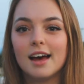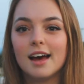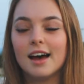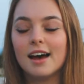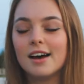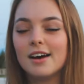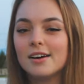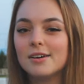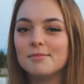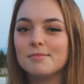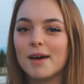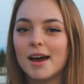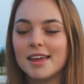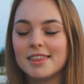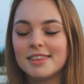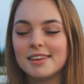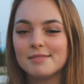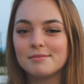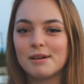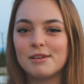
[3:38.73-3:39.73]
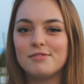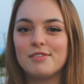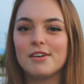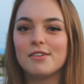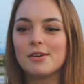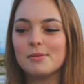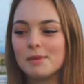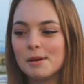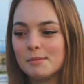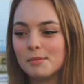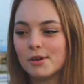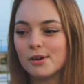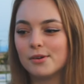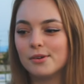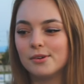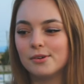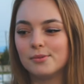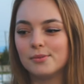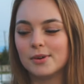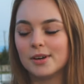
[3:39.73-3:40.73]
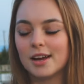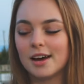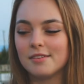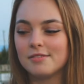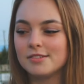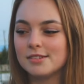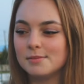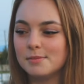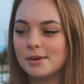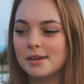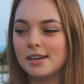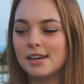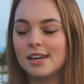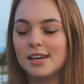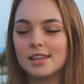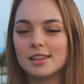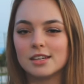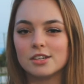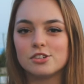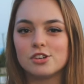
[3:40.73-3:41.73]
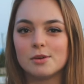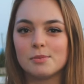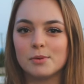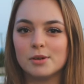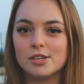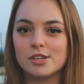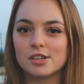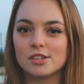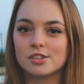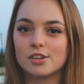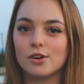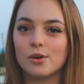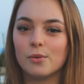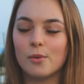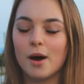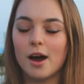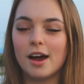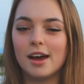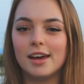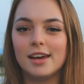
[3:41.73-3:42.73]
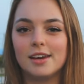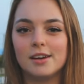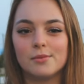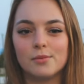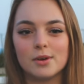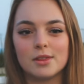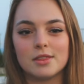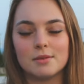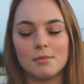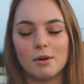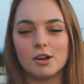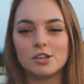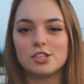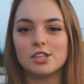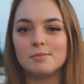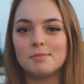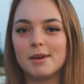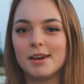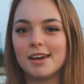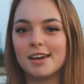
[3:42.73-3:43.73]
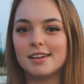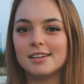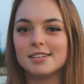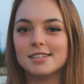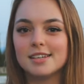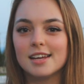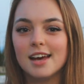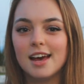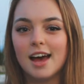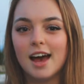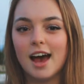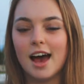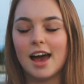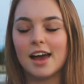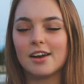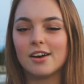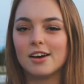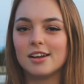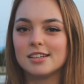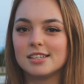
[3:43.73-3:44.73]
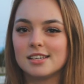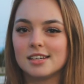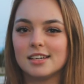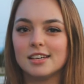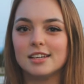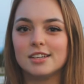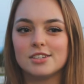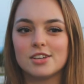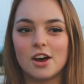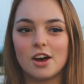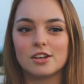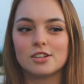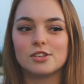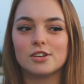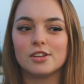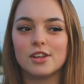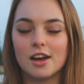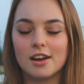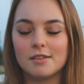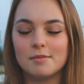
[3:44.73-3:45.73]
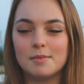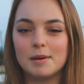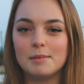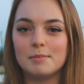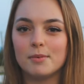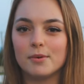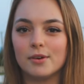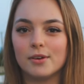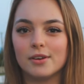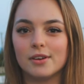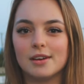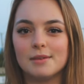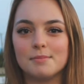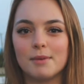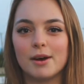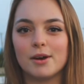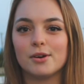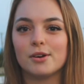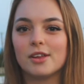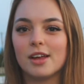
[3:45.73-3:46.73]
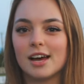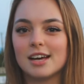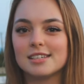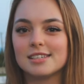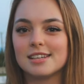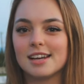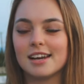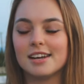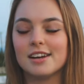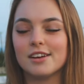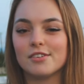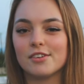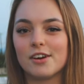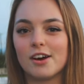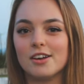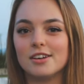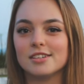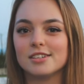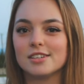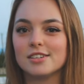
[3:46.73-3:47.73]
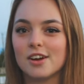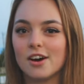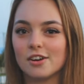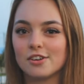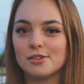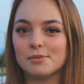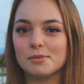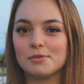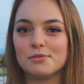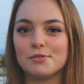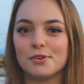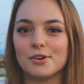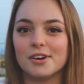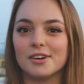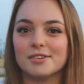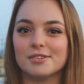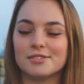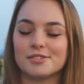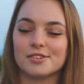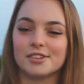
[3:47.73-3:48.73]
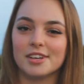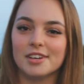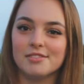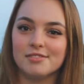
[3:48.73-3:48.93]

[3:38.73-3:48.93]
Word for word: I think my favorite memory would have to be the trip we took to Hawaii with the marching band. I got to talk to a lot of people in my own class that I'd never gotten to talk to before, and it was really